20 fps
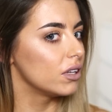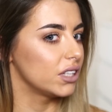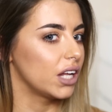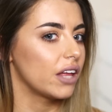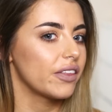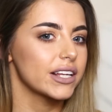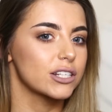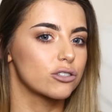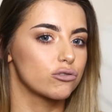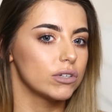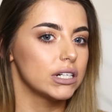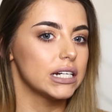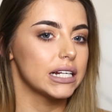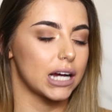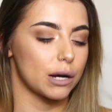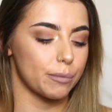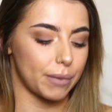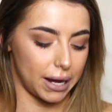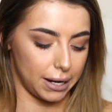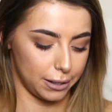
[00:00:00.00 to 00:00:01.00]
Nothing's really
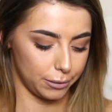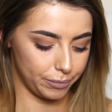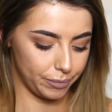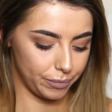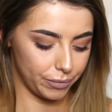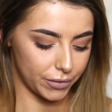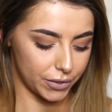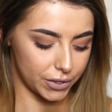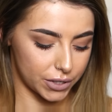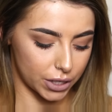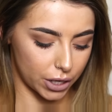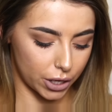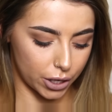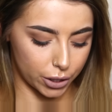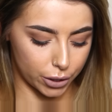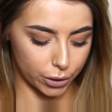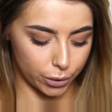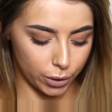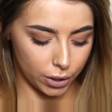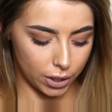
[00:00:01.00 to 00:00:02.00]
come out.
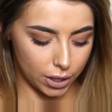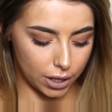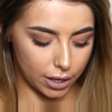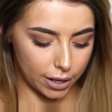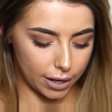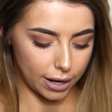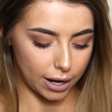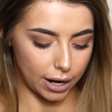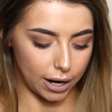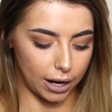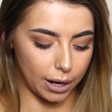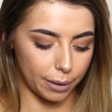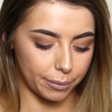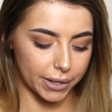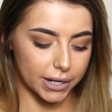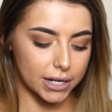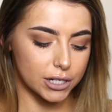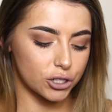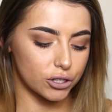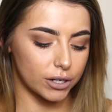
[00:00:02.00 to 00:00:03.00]
So I'm
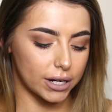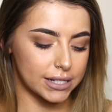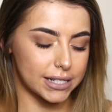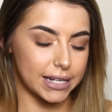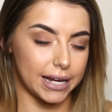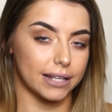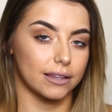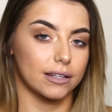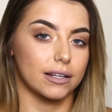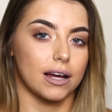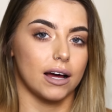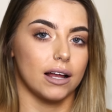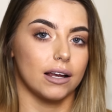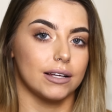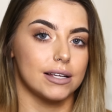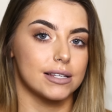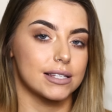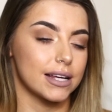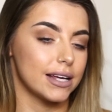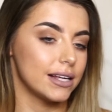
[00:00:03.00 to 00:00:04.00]
gonna try and take the
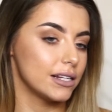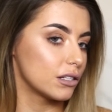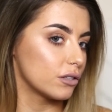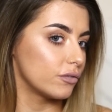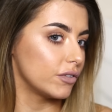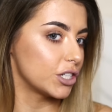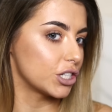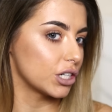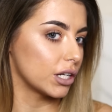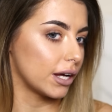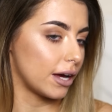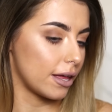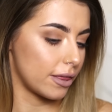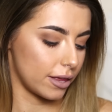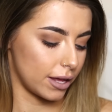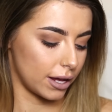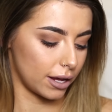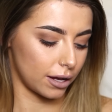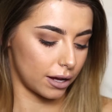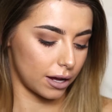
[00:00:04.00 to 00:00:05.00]
colors individually, I
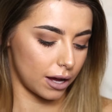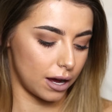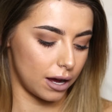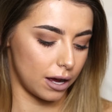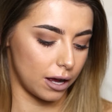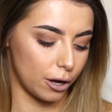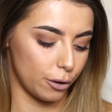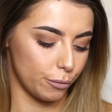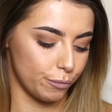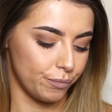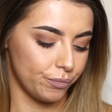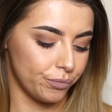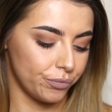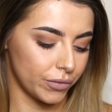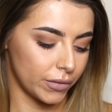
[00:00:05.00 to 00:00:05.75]
think. Um,